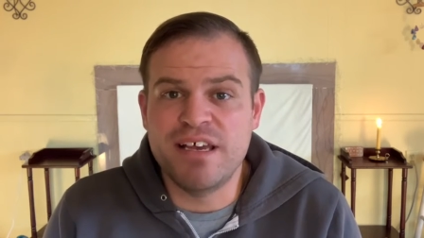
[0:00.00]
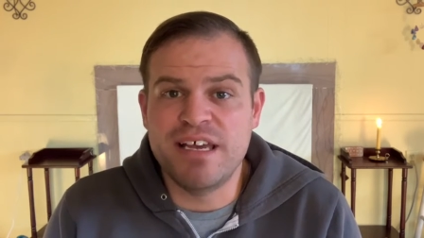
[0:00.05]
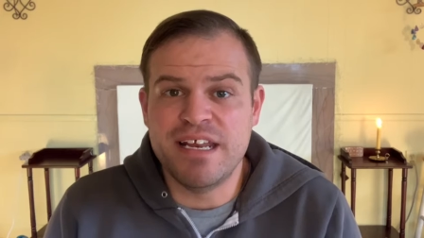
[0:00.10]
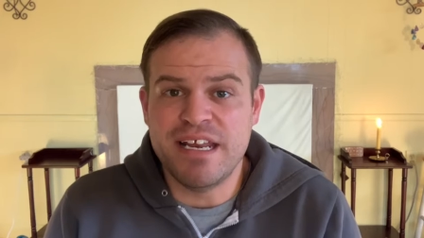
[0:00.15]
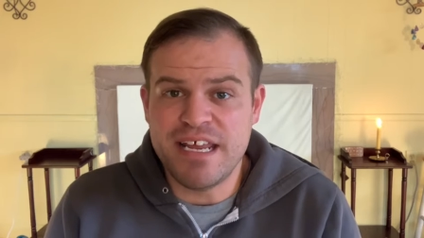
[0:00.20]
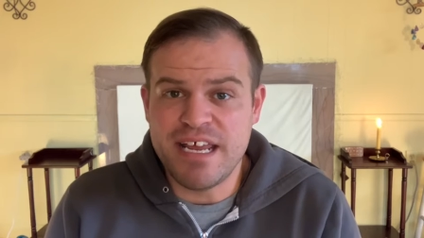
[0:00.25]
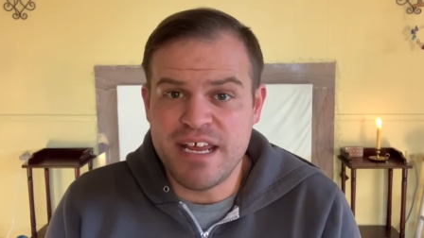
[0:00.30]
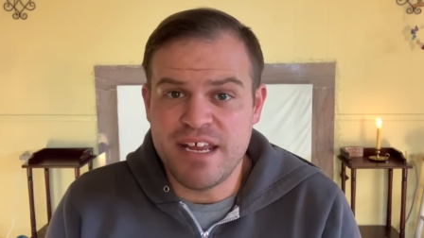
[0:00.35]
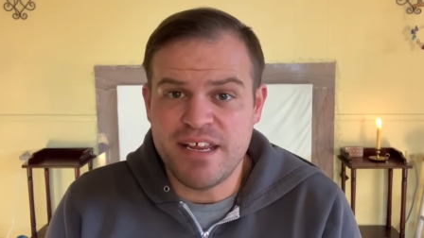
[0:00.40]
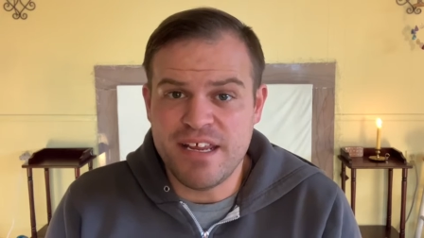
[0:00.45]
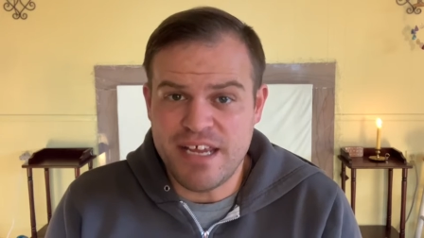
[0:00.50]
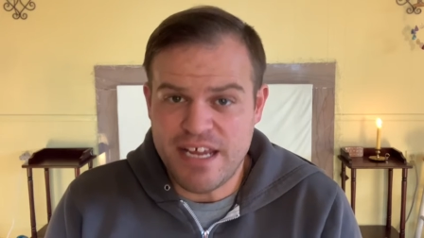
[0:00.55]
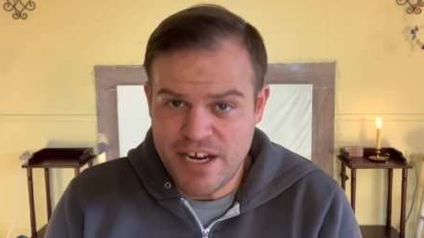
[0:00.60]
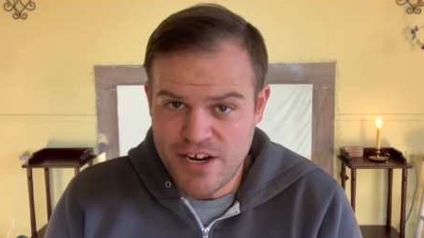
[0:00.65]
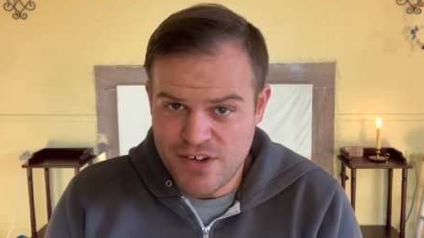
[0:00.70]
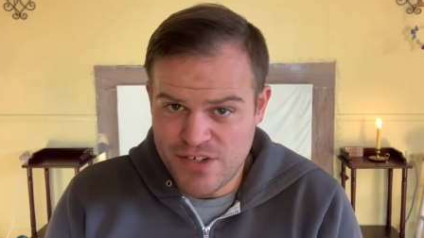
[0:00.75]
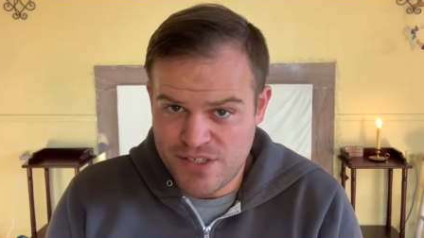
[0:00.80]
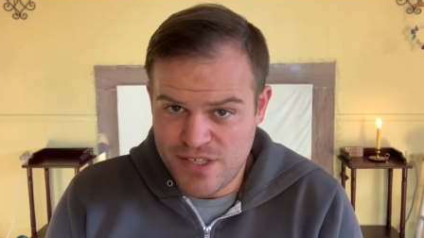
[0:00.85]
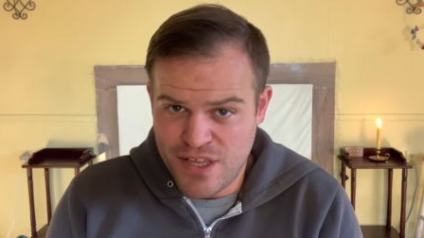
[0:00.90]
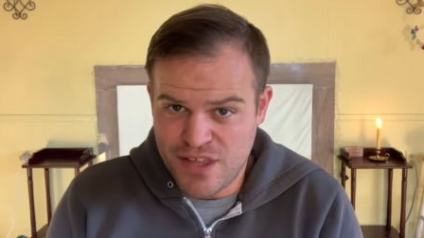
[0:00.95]
And
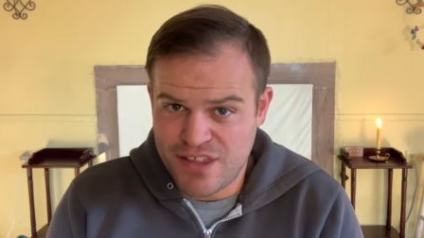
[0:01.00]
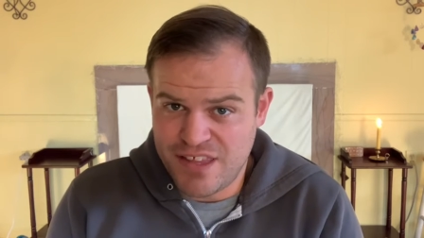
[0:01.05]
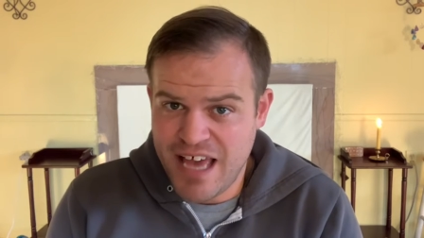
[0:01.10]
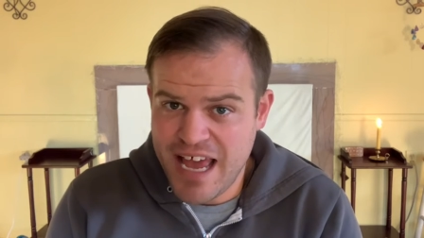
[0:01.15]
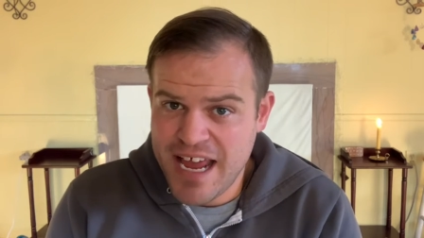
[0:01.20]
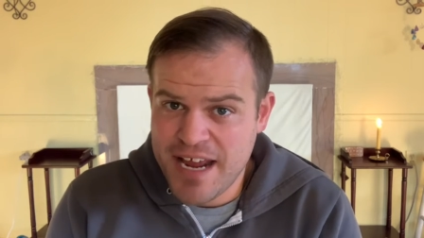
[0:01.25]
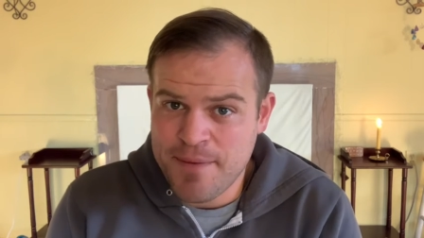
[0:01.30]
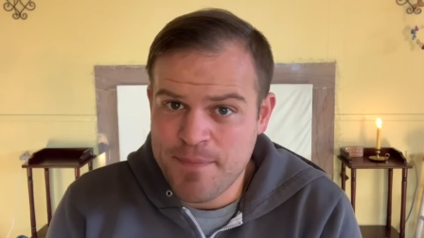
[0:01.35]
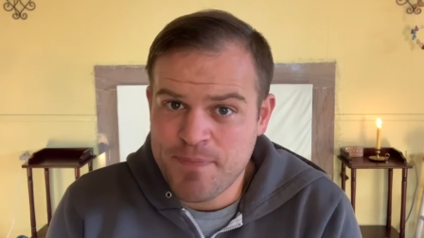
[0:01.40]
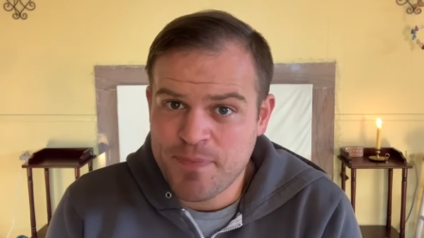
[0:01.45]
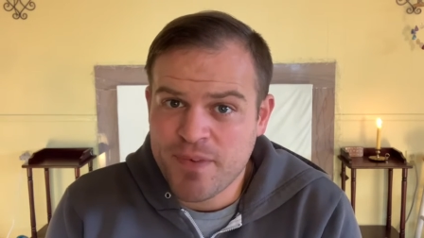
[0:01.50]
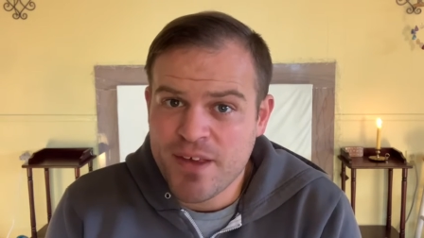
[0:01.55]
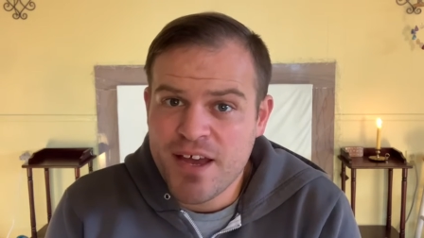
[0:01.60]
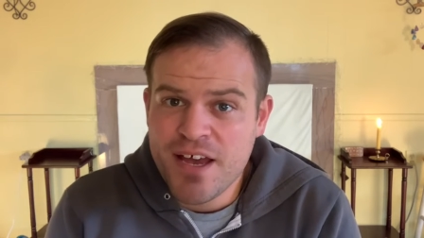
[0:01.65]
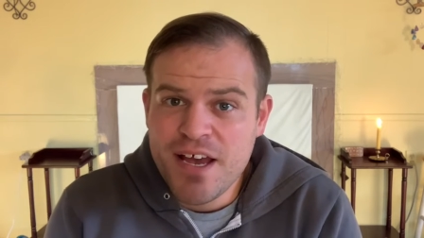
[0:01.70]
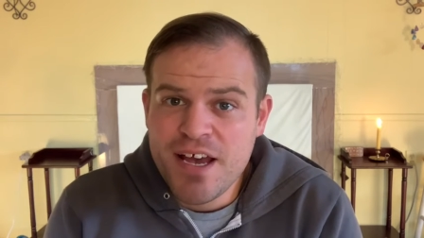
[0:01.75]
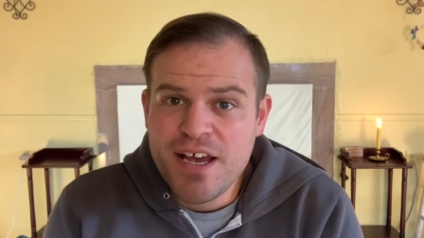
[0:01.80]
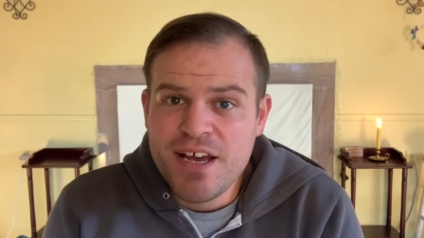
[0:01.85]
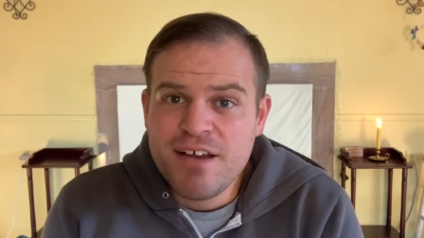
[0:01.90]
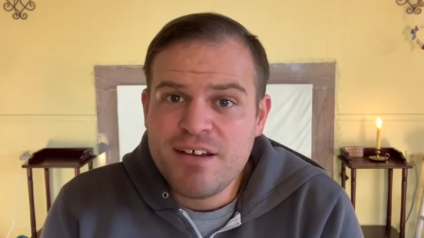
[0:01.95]
here's the thing
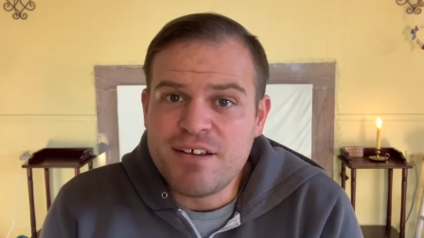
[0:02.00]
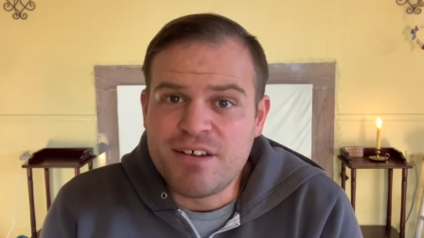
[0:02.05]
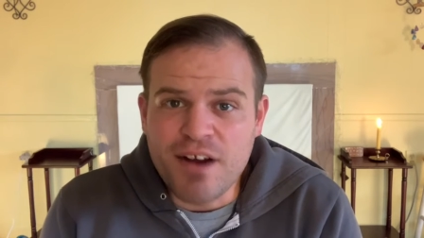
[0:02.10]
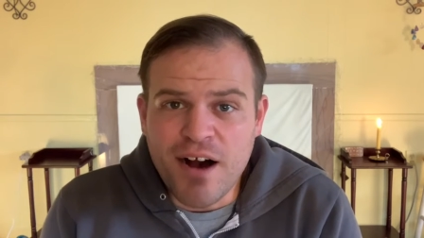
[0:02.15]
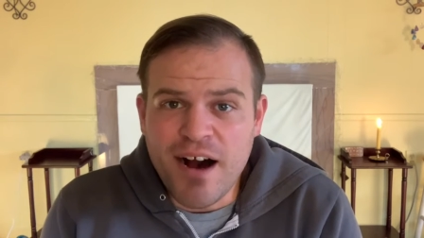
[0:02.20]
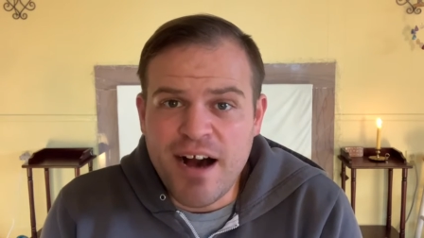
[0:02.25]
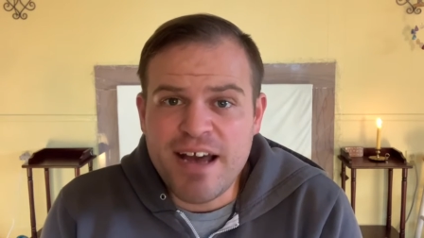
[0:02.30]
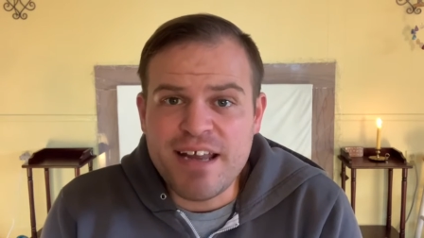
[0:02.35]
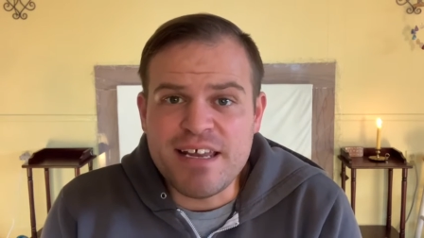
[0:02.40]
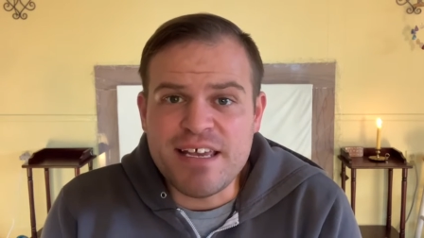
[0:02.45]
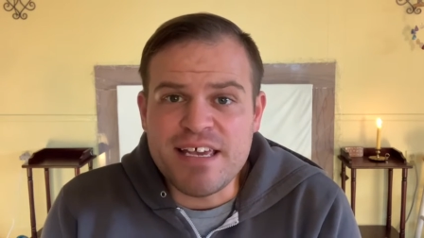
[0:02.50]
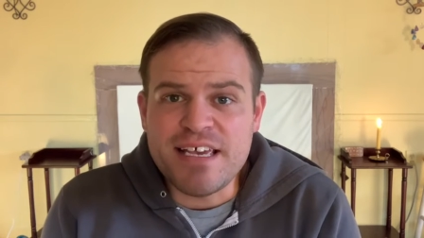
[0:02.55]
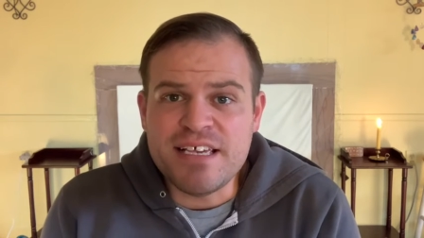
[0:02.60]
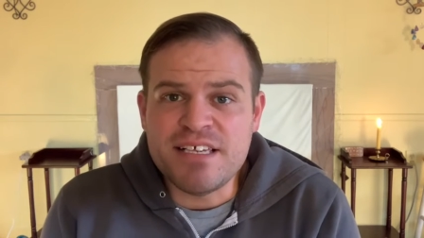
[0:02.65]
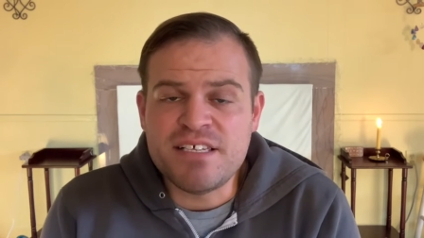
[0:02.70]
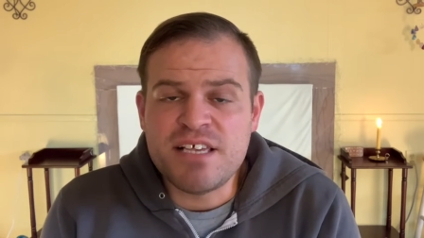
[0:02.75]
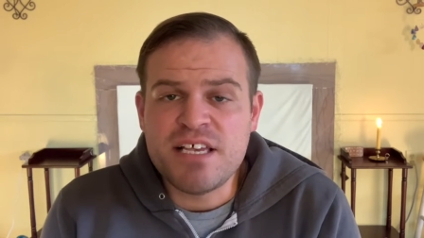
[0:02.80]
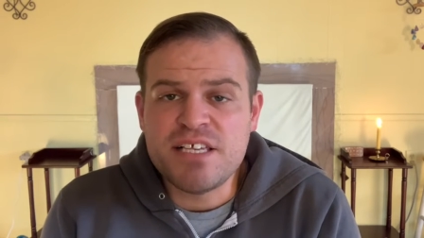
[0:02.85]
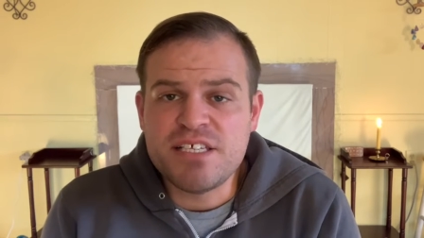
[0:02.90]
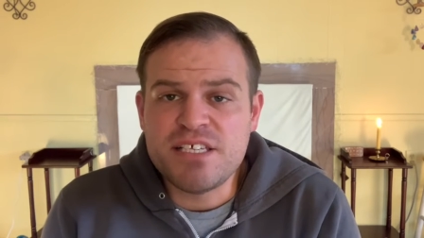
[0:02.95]
God
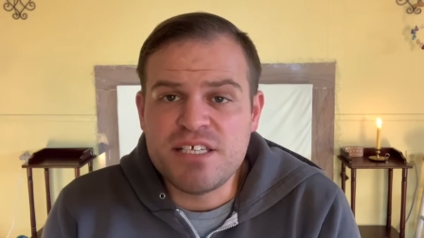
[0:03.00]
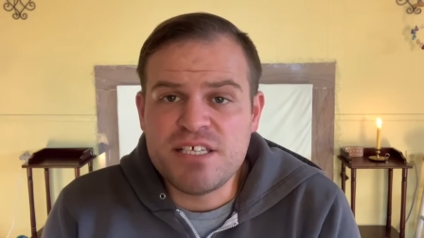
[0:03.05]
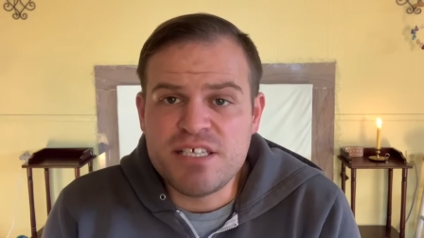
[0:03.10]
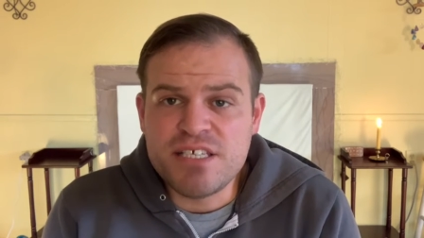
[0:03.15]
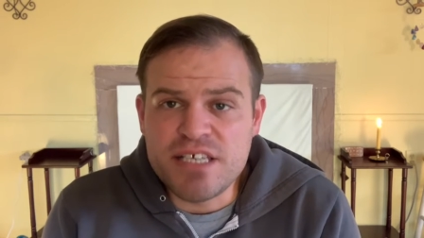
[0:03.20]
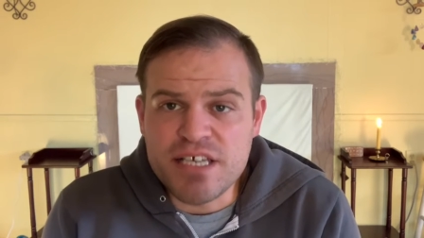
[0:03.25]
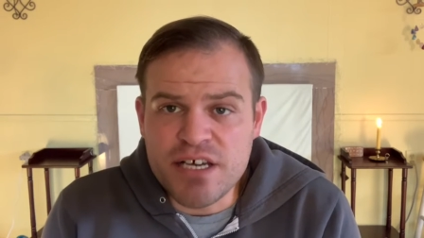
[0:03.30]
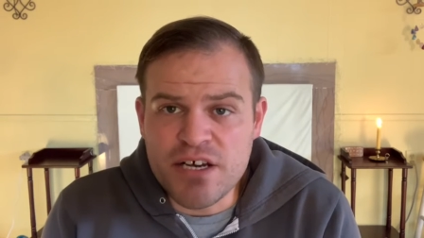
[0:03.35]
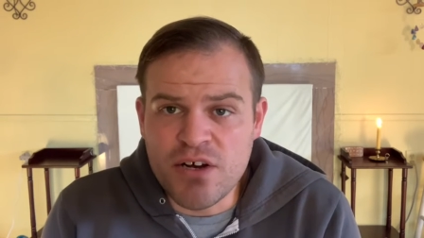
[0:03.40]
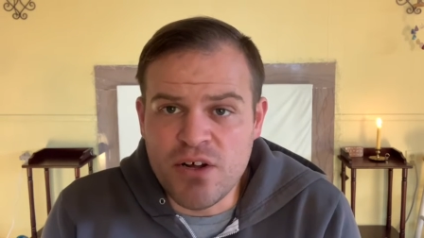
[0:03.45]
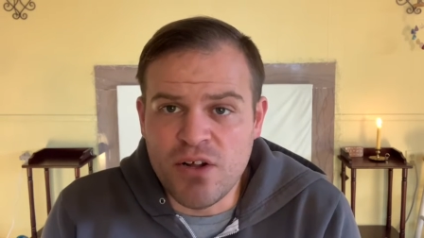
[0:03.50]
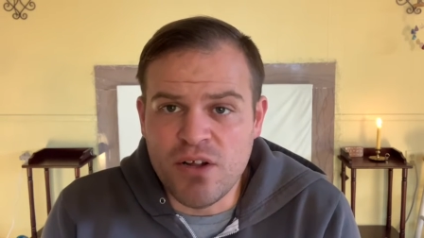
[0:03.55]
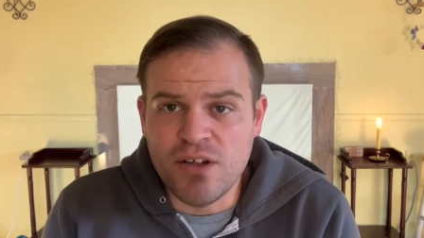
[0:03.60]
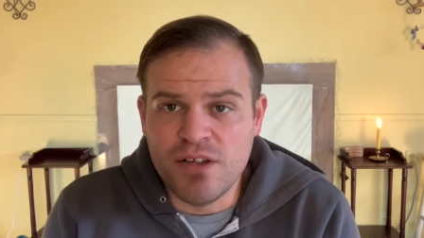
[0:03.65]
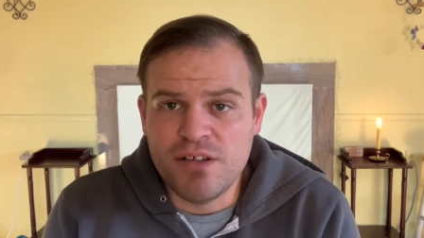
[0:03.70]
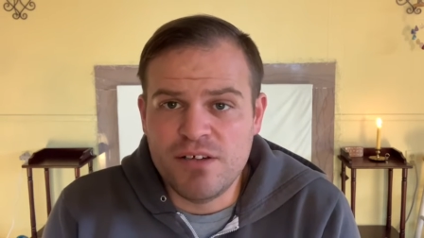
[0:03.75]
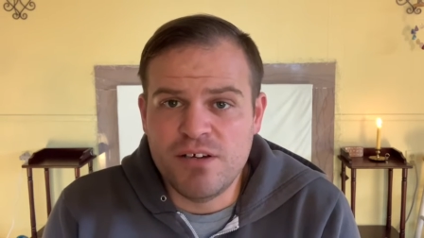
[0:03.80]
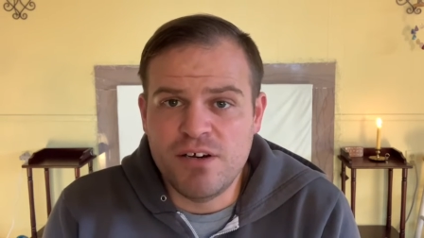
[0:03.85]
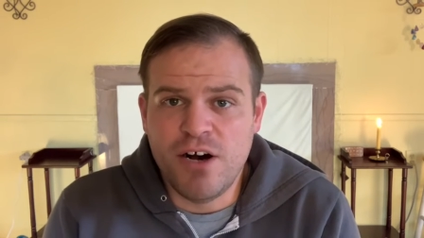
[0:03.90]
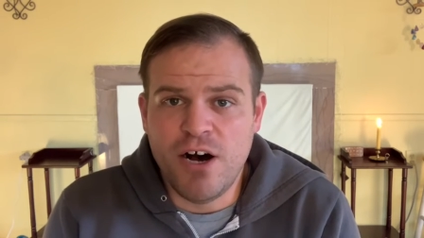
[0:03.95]
is still